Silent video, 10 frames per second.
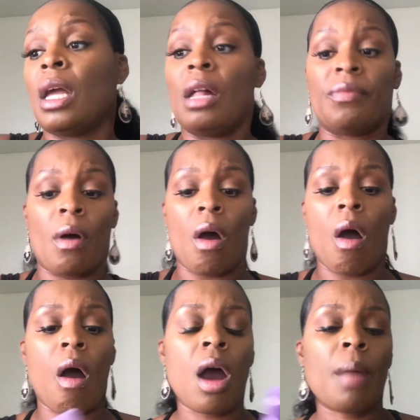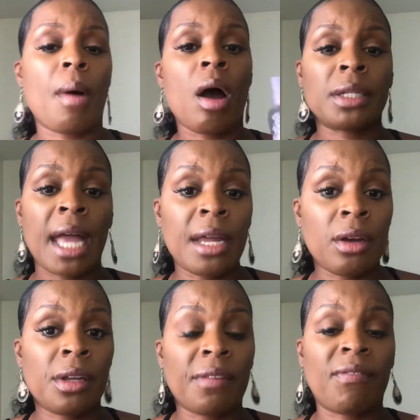the Up All
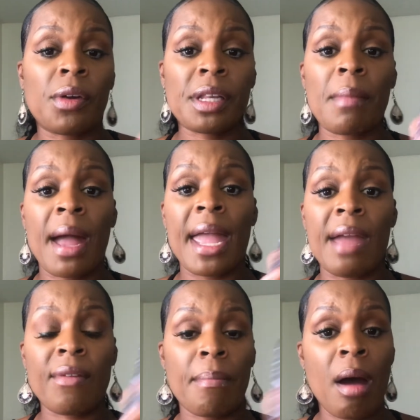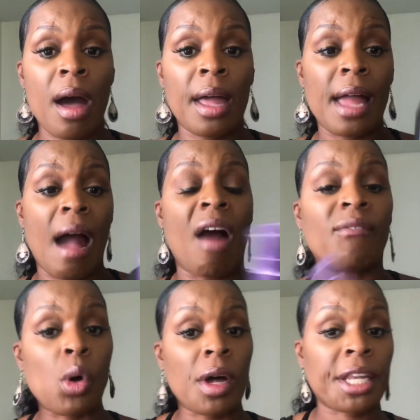Nighters, the first time I ever bought a
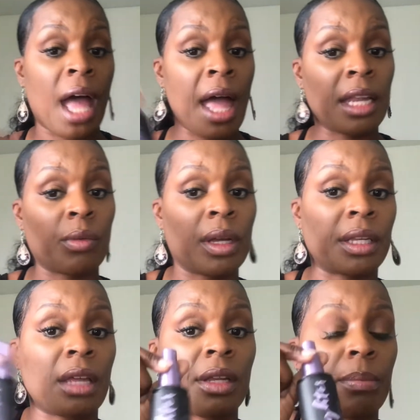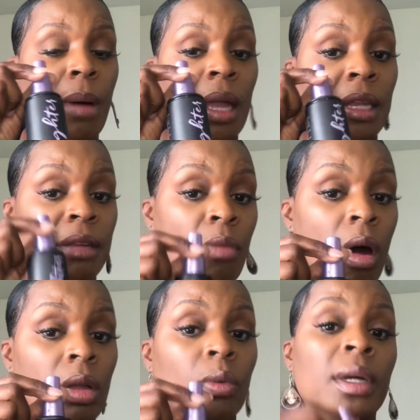full size one, because I usually buy the
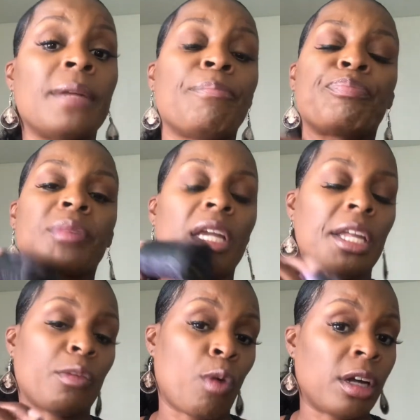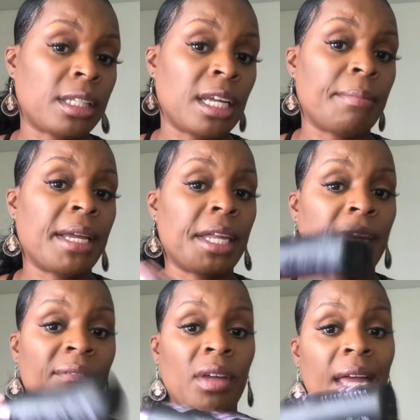smaller one, it's worth it because
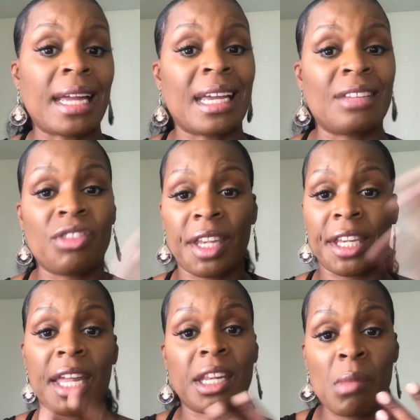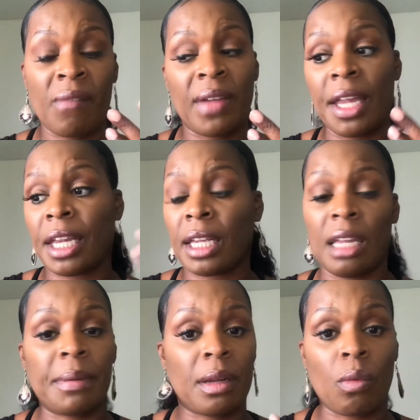I feel like it just sets my face and
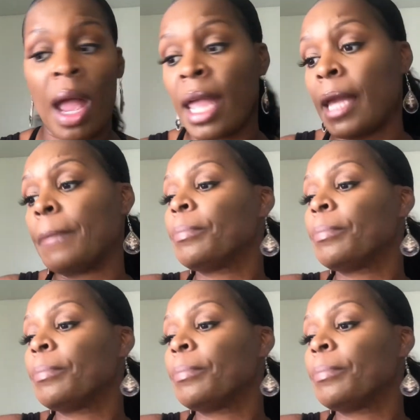keeps it right.